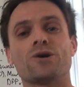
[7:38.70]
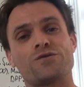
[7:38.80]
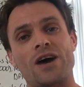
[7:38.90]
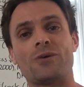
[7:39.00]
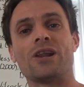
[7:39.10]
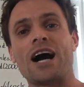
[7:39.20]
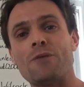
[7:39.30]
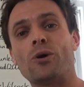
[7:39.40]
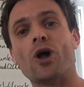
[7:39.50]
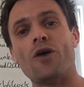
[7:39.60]
was found
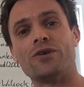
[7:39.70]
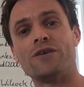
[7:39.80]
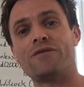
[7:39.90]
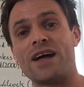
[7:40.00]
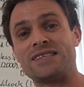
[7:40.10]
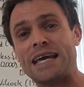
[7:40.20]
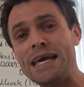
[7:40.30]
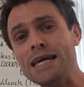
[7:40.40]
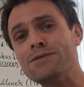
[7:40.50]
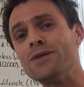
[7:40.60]
liable of an offence,
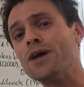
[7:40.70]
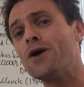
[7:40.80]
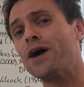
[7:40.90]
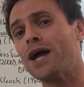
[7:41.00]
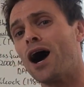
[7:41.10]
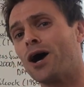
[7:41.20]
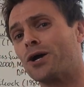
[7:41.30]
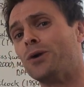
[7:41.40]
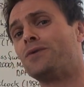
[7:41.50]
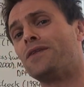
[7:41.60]
even though they
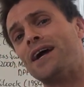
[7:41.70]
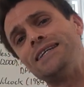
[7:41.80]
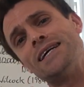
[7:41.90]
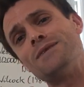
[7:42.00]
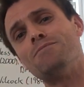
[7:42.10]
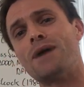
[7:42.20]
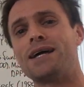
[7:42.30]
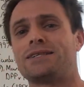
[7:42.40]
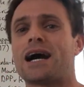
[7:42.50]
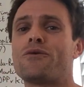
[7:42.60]
argued that they didn't
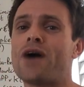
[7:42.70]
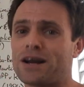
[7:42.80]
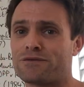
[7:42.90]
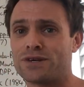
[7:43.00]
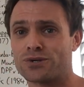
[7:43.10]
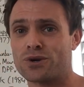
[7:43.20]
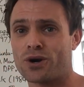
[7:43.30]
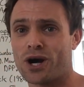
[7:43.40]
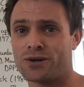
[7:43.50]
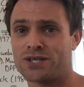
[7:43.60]
make direct physical
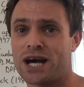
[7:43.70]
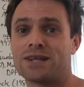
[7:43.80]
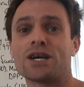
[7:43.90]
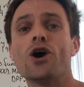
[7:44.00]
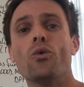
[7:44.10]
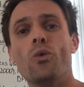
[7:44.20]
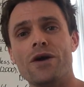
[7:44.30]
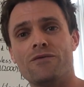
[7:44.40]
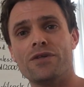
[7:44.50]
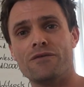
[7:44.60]
contact
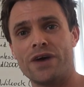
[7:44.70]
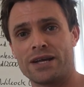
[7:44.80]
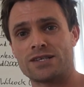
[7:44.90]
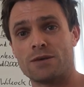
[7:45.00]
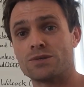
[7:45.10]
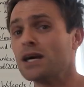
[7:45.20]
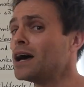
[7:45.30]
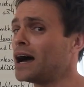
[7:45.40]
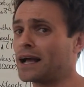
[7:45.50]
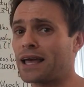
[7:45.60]
with the victims.
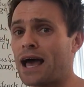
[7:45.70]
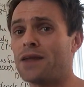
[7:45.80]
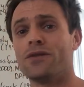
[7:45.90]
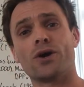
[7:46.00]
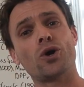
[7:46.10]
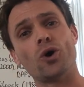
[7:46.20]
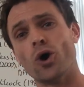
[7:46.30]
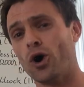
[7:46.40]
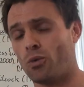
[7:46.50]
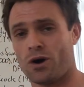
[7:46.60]
Again, the
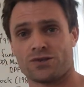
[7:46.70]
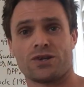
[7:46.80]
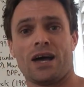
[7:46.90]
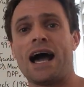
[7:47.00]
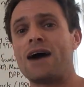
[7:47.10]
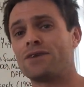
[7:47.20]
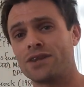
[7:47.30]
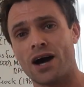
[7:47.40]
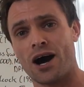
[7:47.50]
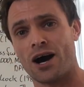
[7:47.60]
court wasn't having
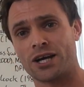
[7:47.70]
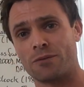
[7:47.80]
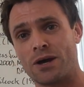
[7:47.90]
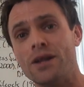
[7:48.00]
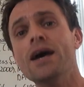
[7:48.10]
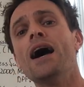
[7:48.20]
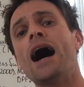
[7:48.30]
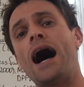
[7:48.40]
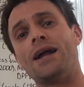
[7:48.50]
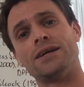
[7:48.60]
that argument,
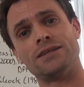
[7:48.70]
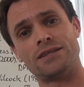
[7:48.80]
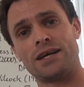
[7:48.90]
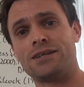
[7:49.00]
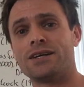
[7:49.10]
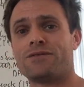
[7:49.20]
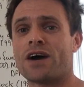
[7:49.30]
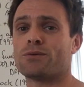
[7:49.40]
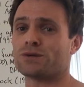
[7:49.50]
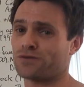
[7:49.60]
and indeed the
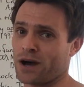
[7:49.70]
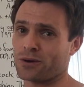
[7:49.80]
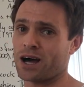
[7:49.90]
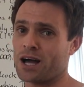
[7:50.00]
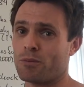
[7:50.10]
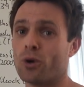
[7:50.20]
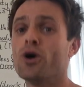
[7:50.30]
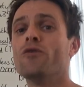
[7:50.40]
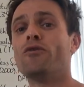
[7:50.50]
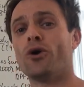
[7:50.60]
defendant was found
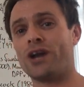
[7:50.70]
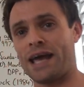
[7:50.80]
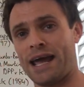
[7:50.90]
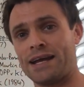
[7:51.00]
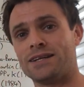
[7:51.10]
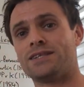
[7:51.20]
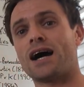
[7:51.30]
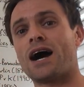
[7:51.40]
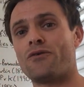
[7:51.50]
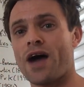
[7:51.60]
liable for an
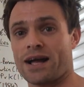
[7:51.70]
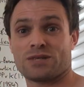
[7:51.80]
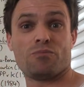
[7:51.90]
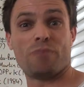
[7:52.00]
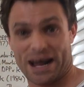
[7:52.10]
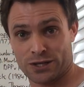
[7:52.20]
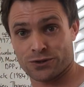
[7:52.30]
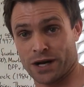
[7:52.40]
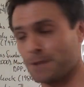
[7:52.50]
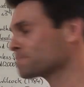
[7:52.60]
indirect
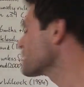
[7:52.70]
battery.